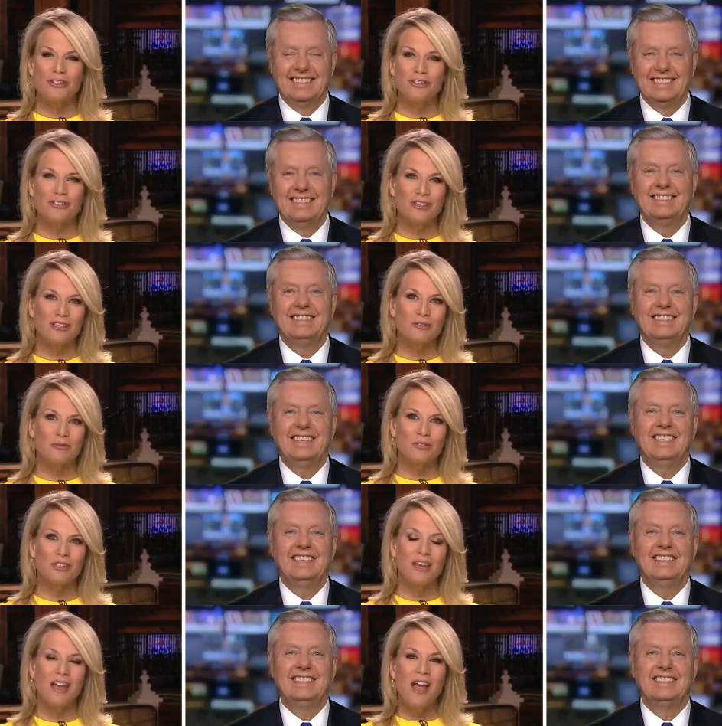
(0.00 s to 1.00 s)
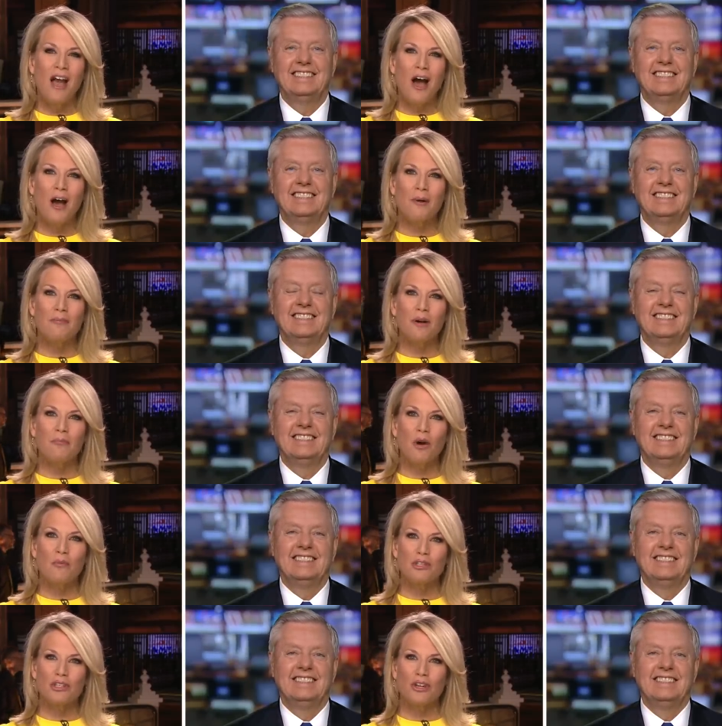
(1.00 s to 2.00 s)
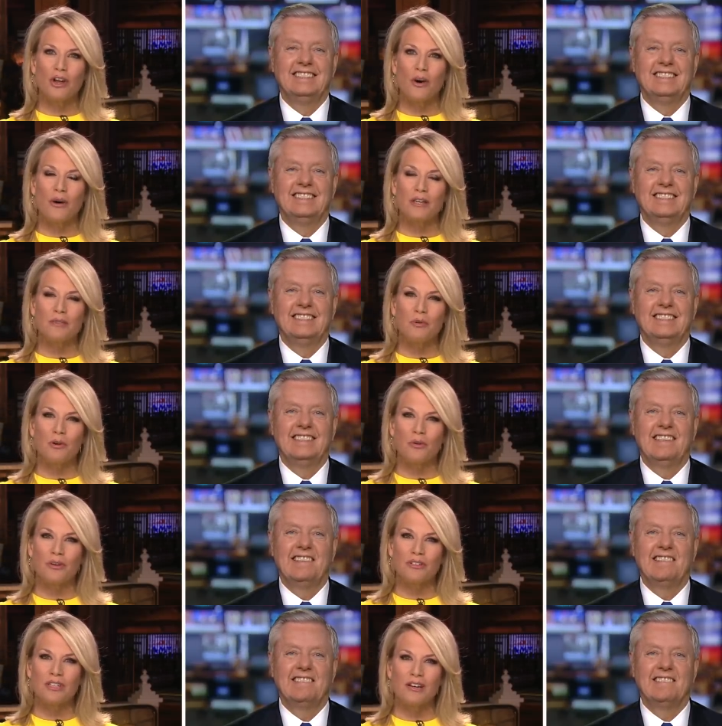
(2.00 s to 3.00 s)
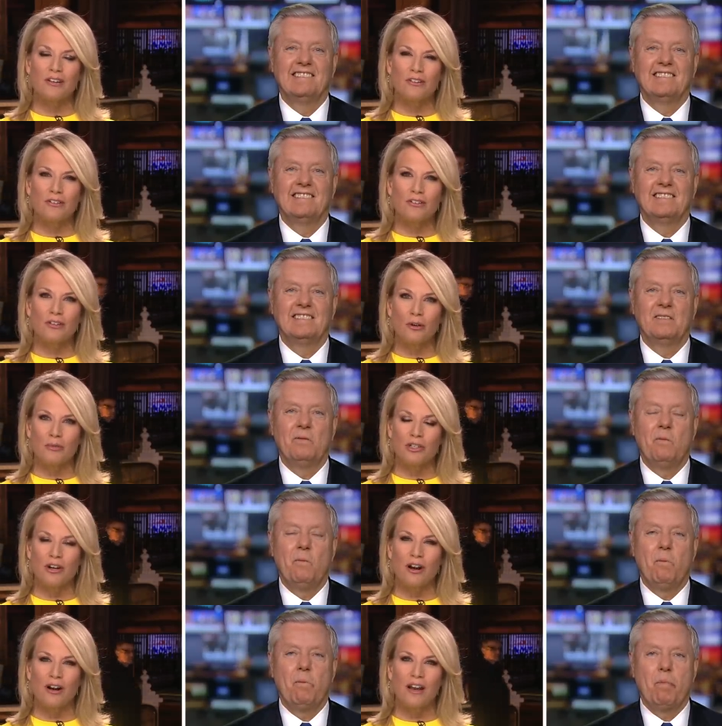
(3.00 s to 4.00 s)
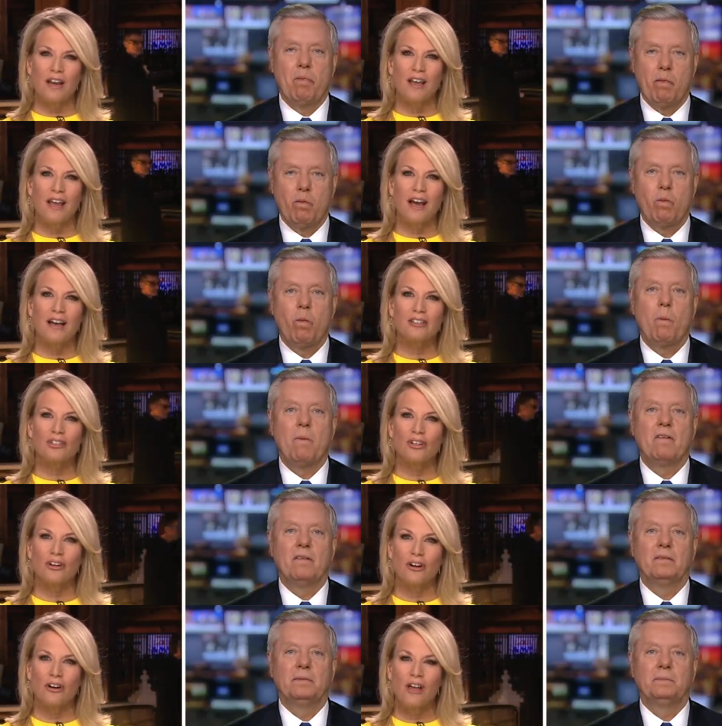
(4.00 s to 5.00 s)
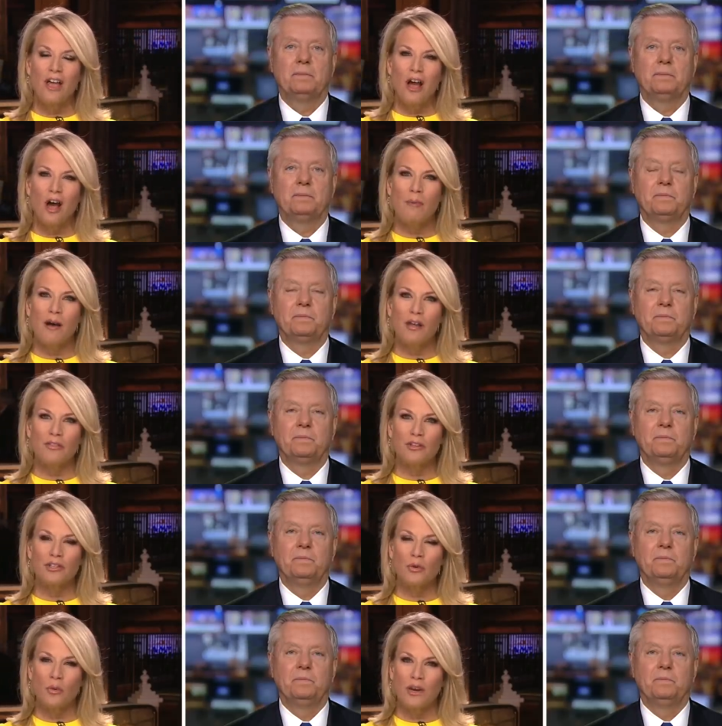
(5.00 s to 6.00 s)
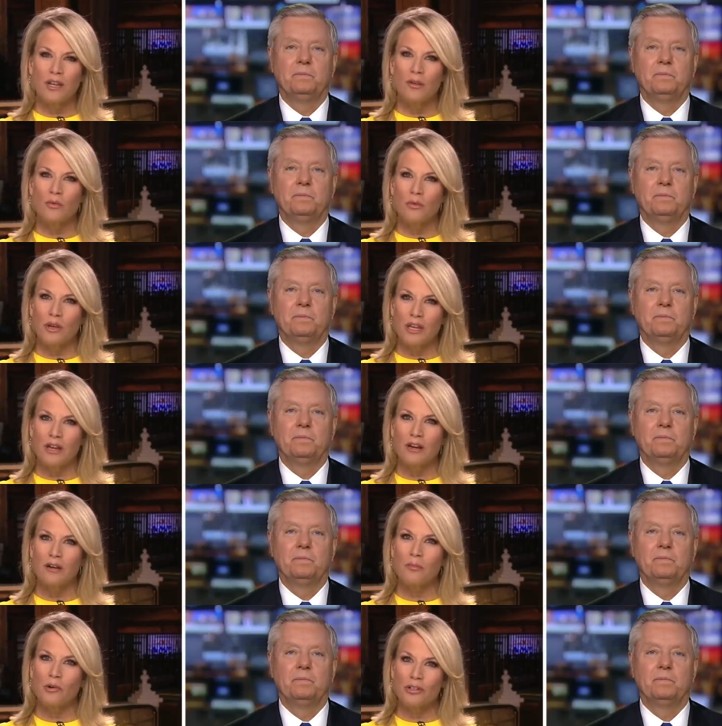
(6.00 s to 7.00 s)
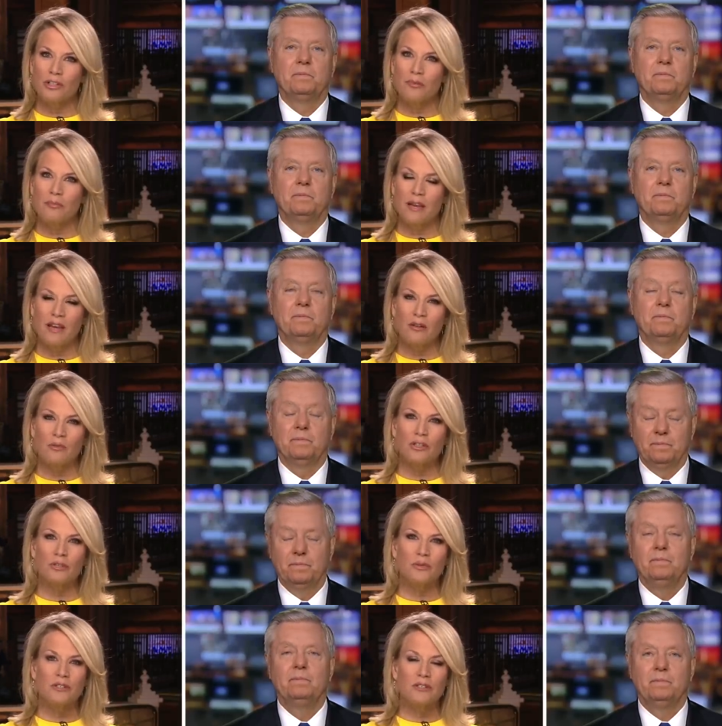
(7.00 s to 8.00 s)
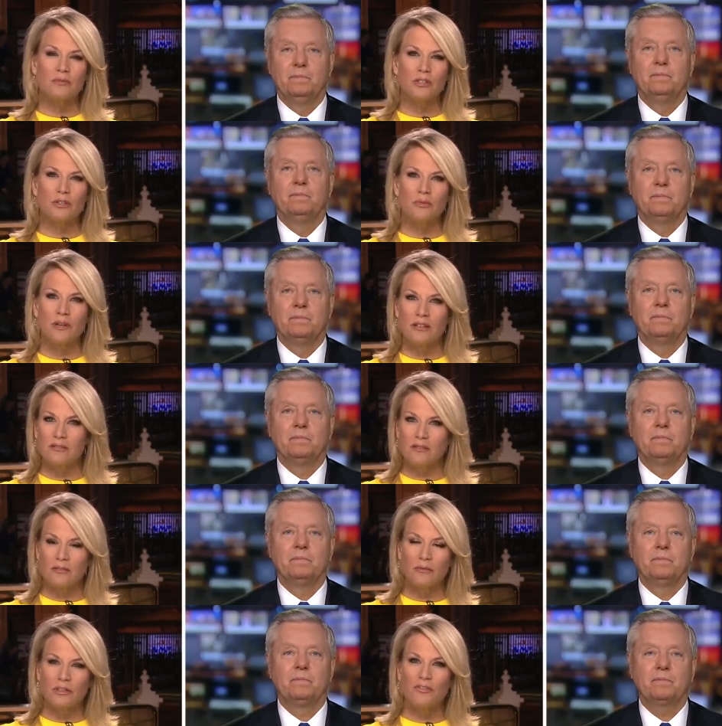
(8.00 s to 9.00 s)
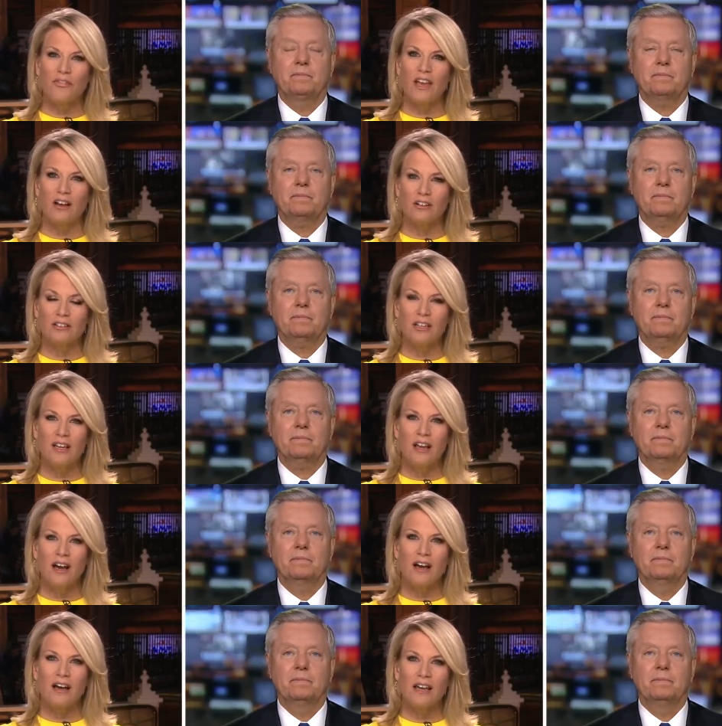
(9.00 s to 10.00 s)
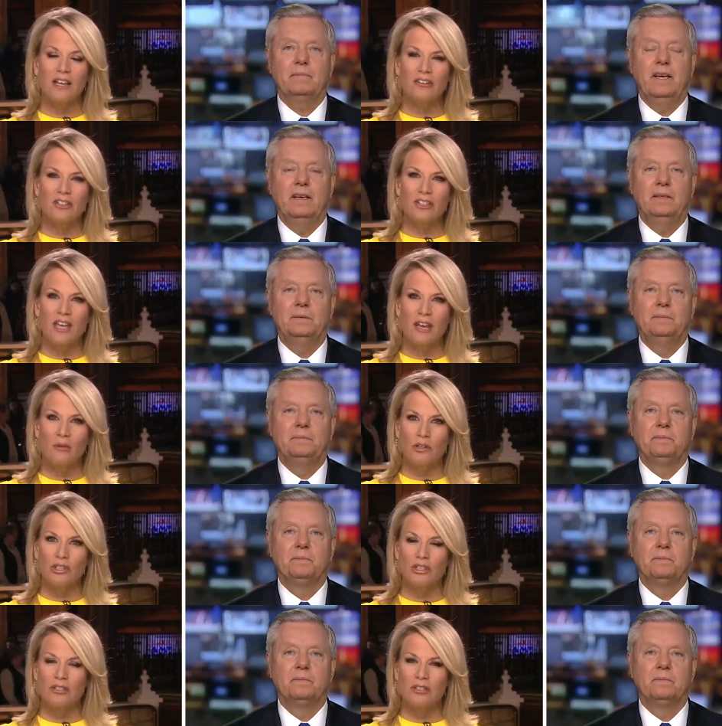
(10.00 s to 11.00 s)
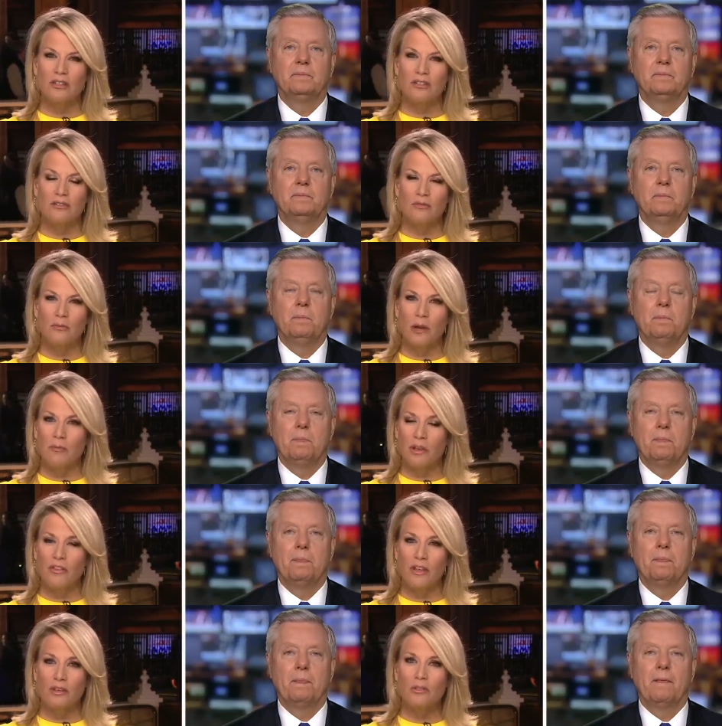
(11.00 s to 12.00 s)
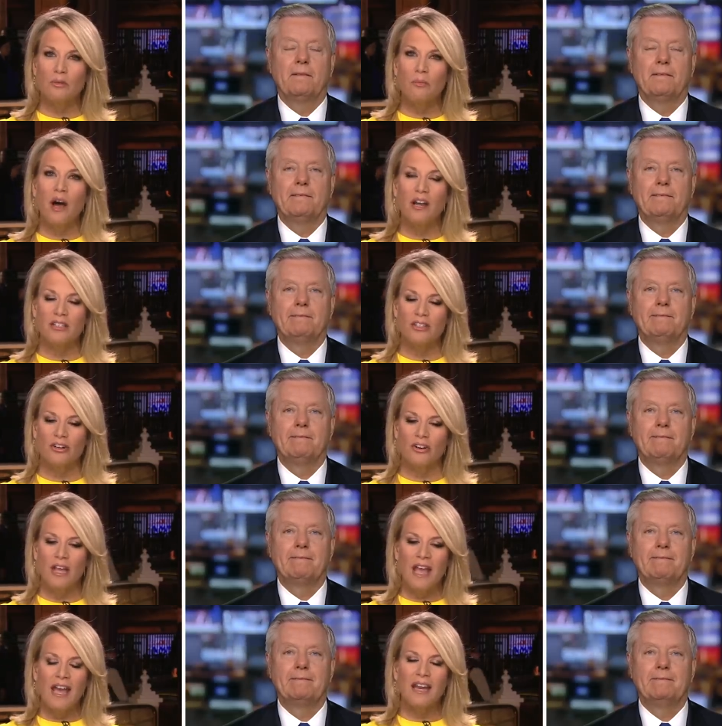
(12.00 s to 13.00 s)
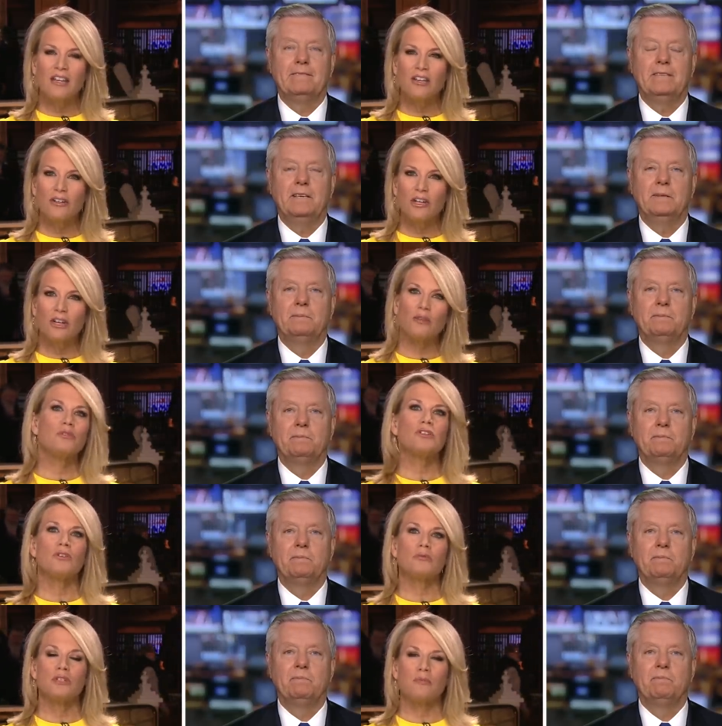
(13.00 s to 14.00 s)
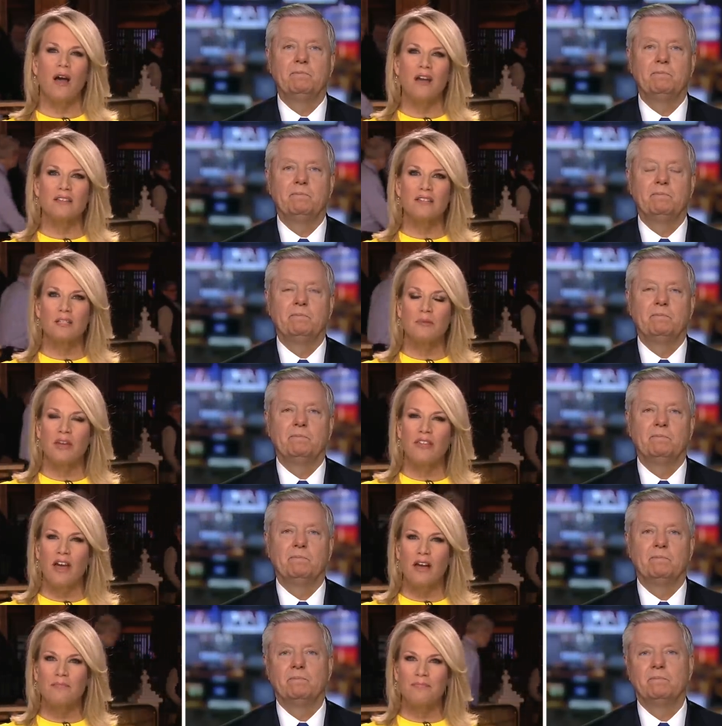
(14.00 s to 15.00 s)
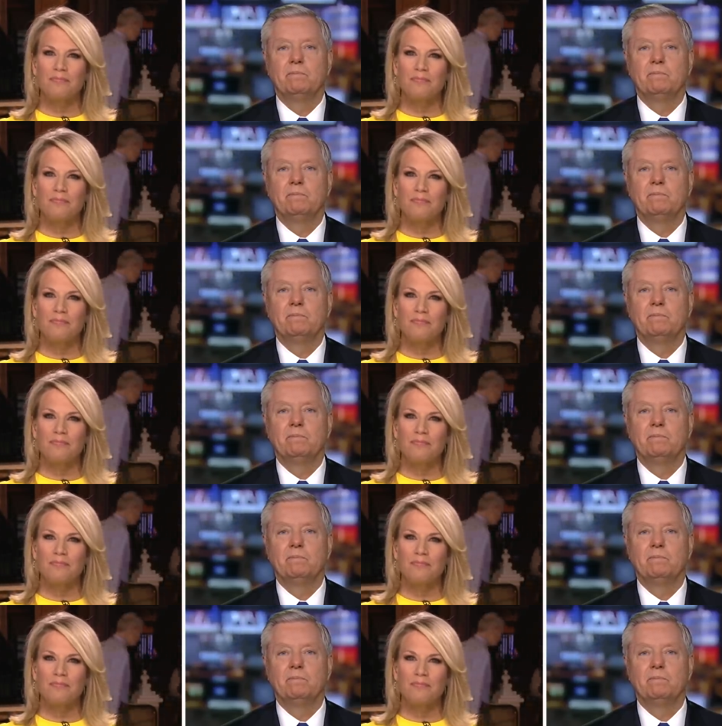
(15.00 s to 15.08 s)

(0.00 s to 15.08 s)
Speaker 1: in these things, and yeah. we'll see. Um, moments ago, I spoke with Senator Klobuchar, and I asked her about the twenty-week abortion ban, which was which went which failed uh, in yeah. the Senate, which is a, a bill that you sponsored. And here yeah. here was her response. Let's play that.